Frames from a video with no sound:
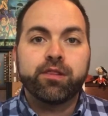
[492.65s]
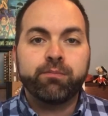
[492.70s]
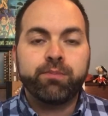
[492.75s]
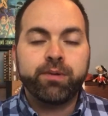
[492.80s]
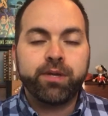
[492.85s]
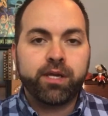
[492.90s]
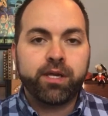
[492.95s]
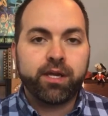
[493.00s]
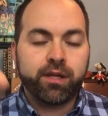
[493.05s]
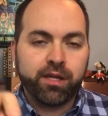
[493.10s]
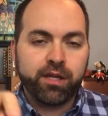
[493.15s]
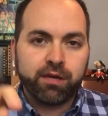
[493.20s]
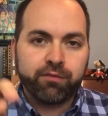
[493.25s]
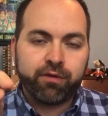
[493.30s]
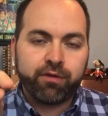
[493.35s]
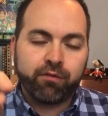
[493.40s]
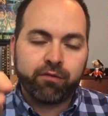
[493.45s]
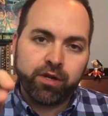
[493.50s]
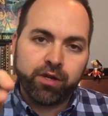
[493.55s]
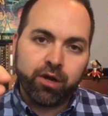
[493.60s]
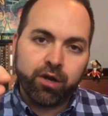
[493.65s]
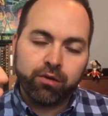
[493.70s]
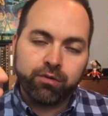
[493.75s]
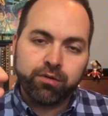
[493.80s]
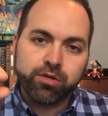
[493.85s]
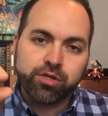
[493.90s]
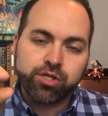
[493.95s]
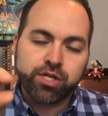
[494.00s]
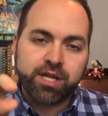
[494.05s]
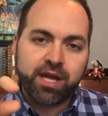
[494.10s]
the beginning of every
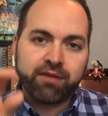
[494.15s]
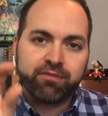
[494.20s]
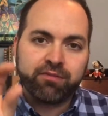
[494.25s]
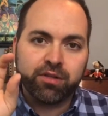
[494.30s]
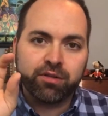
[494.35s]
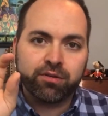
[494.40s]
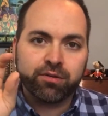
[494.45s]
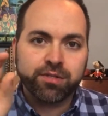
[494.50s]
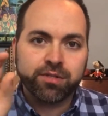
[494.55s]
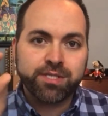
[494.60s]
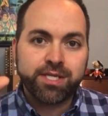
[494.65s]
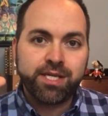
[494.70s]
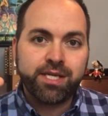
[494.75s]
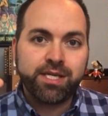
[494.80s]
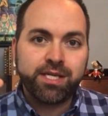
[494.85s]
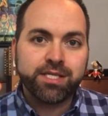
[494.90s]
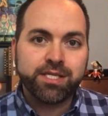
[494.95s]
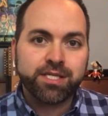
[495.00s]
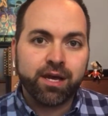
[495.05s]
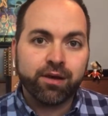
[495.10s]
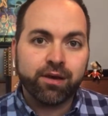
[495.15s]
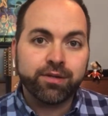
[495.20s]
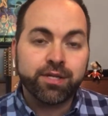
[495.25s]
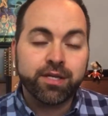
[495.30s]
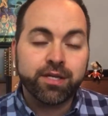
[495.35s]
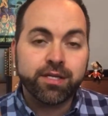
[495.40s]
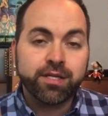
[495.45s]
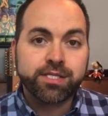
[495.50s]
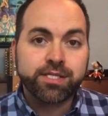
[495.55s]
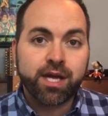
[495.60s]
note should have a little T sound.